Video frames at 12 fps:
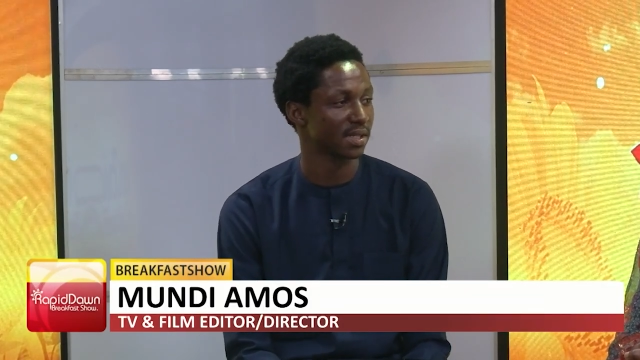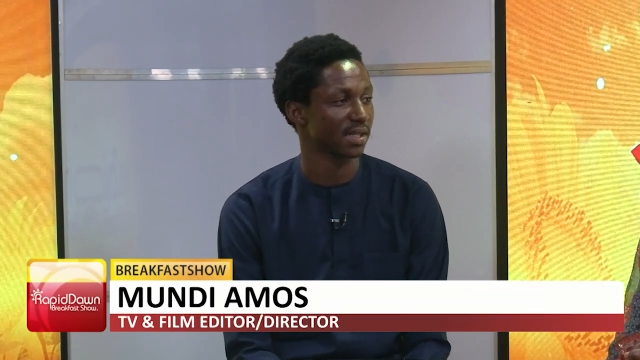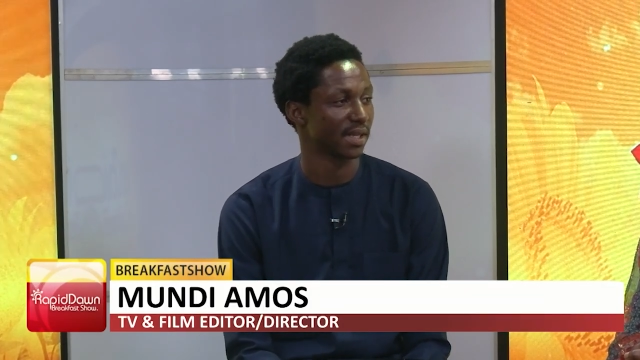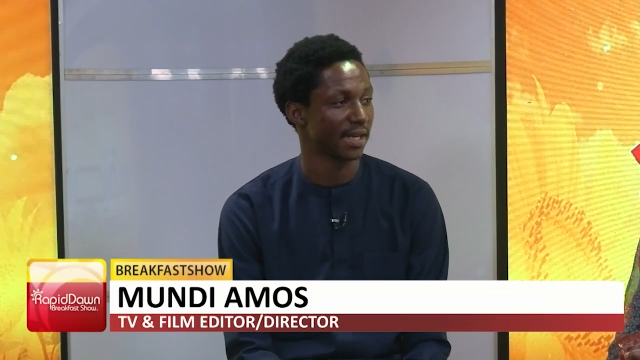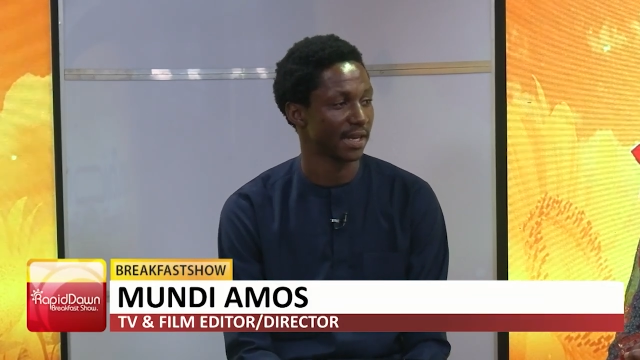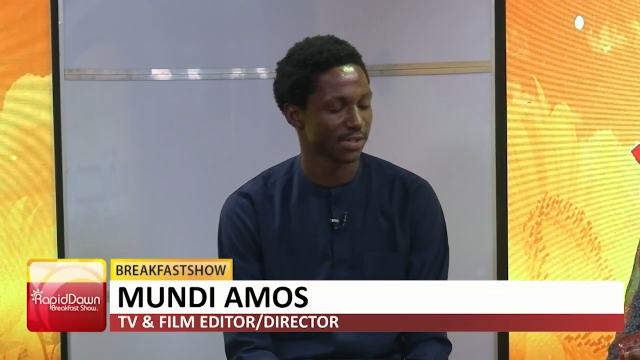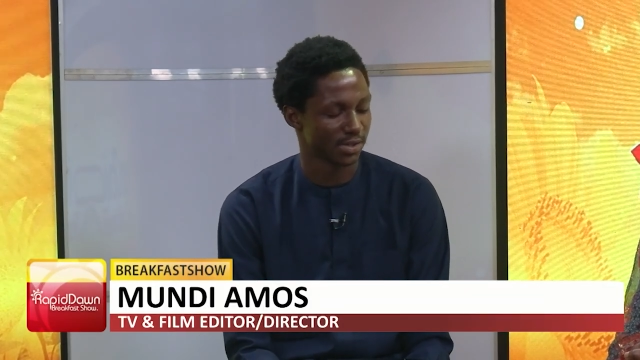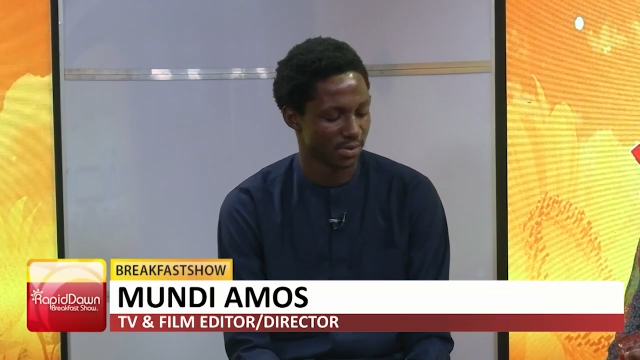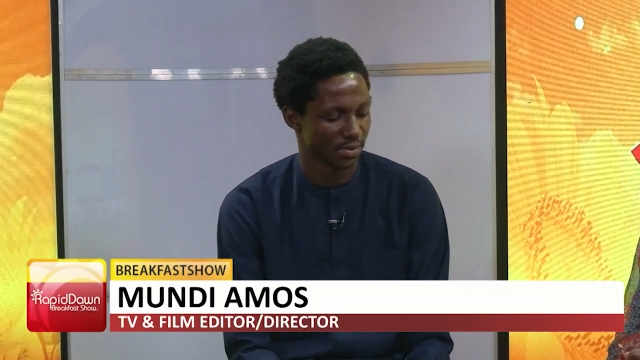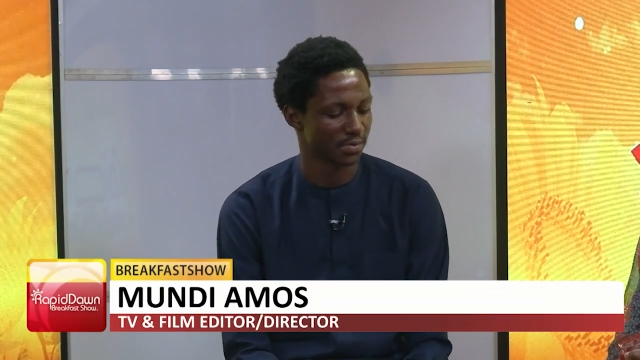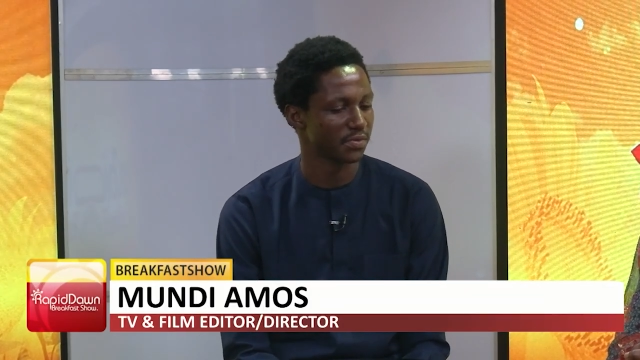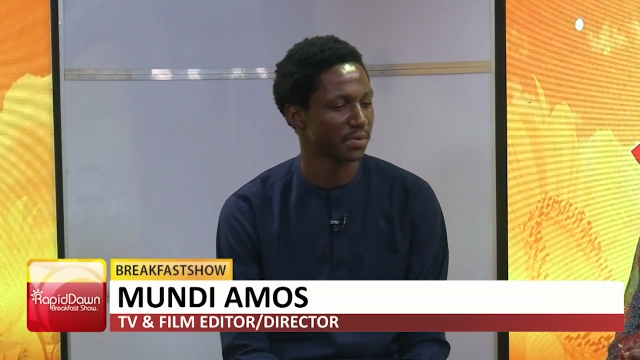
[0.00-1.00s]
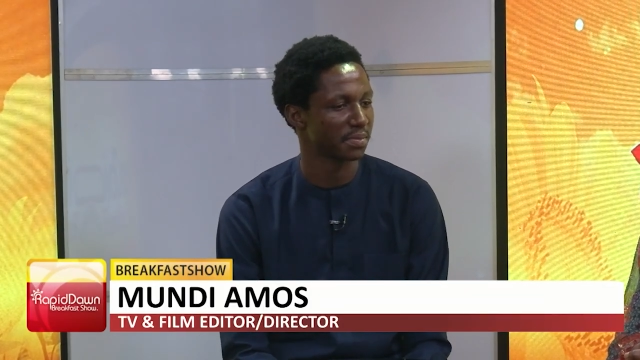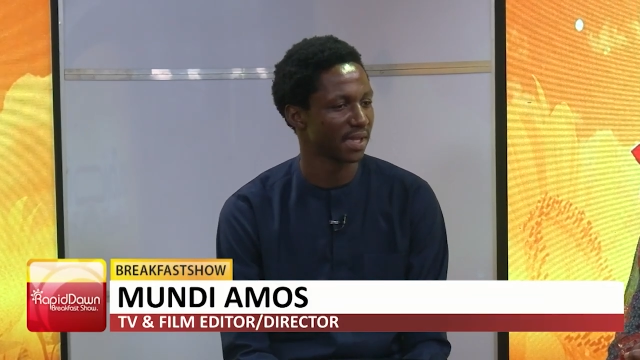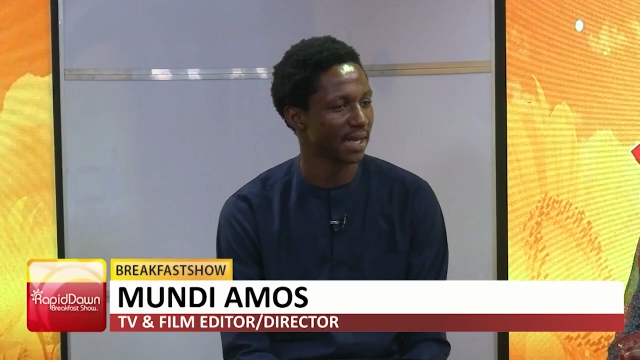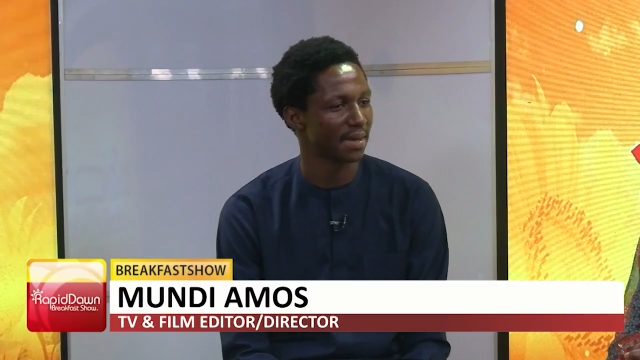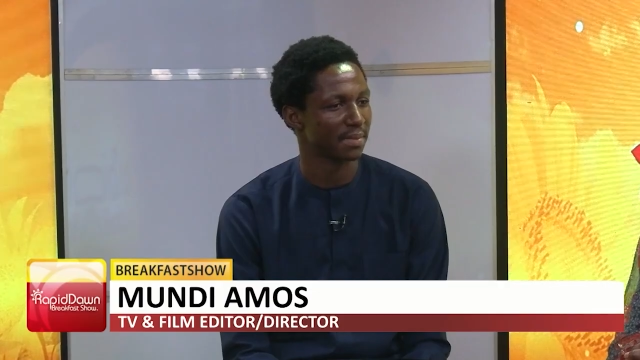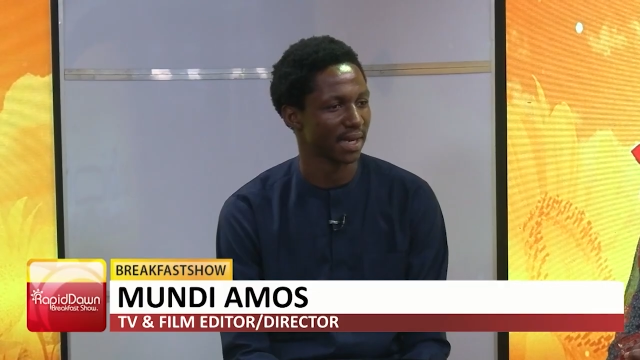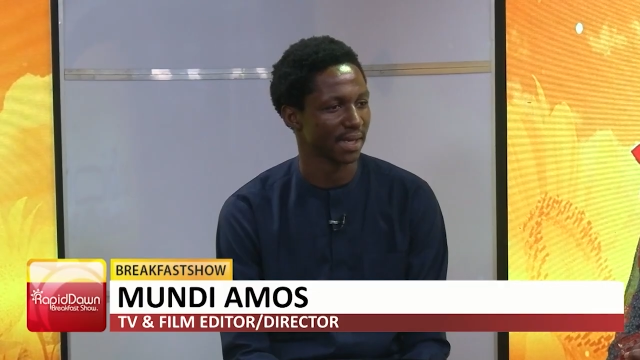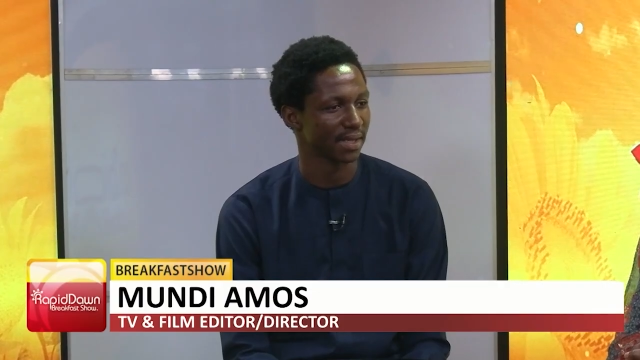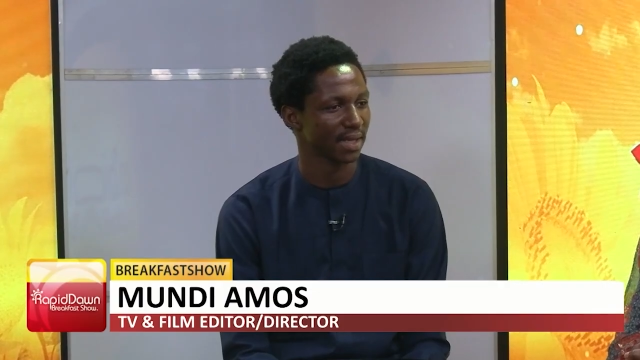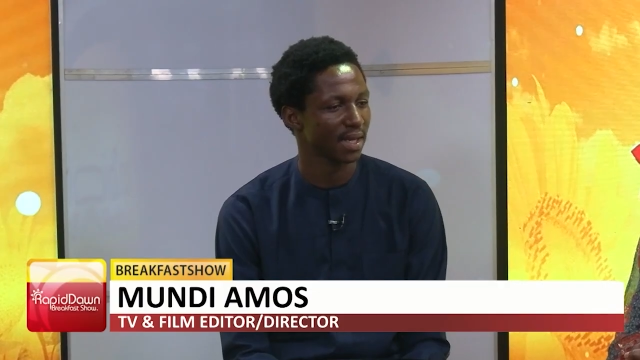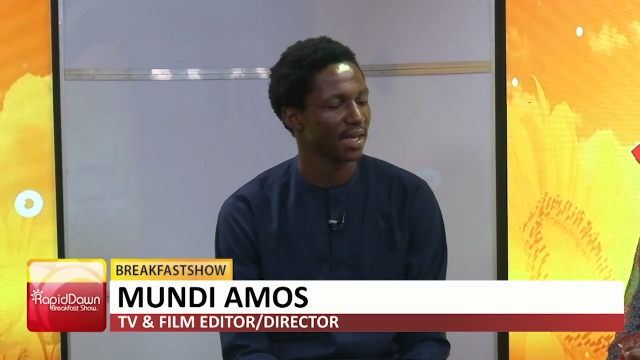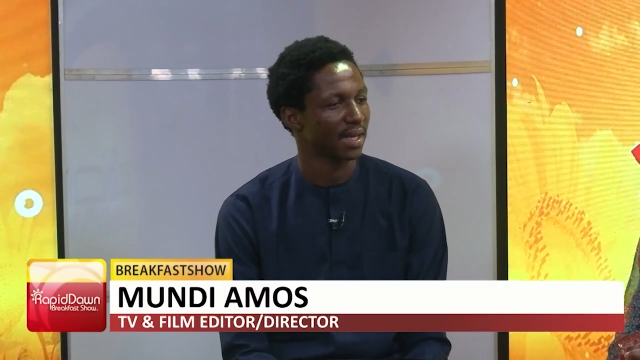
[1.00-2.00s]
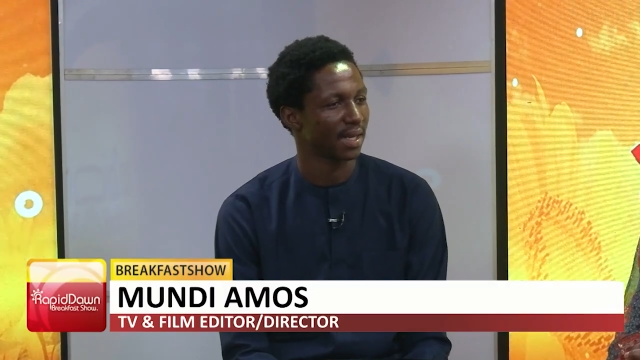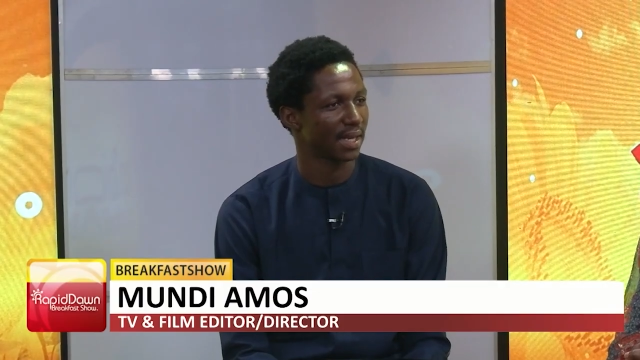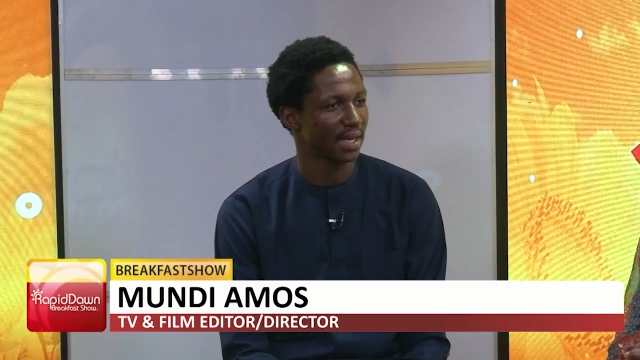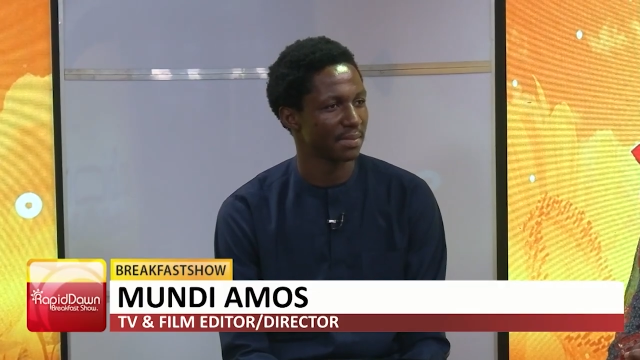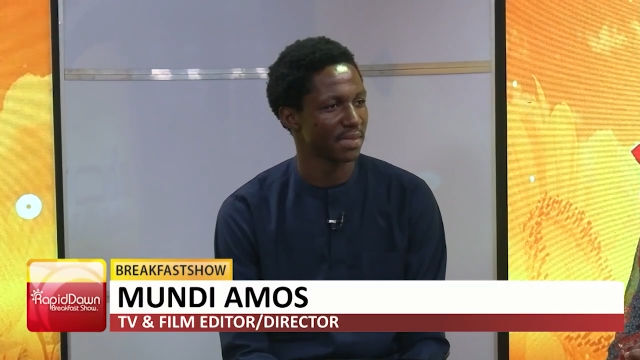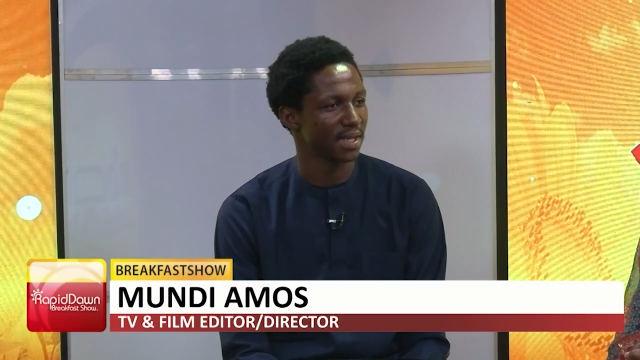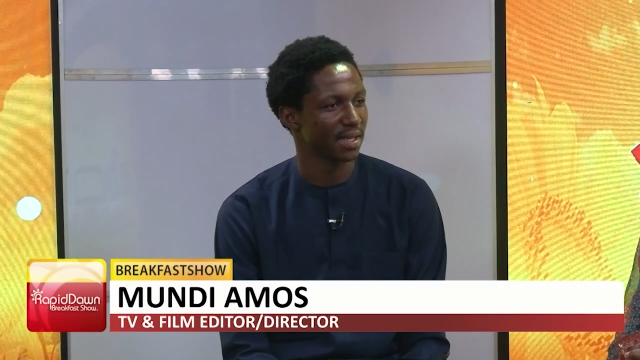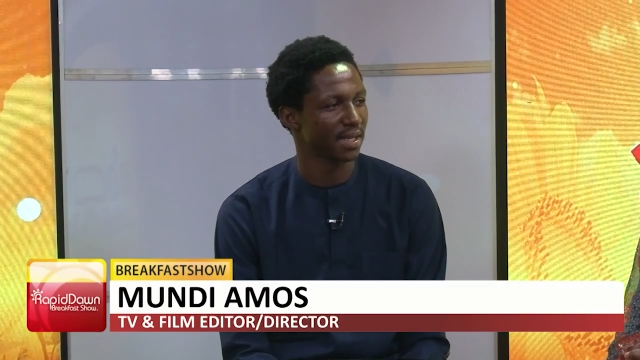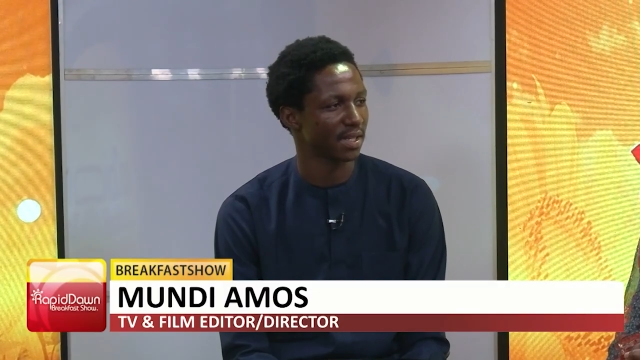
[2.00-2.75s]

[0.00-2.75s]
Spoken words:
Yeah, so from there I'm like, let me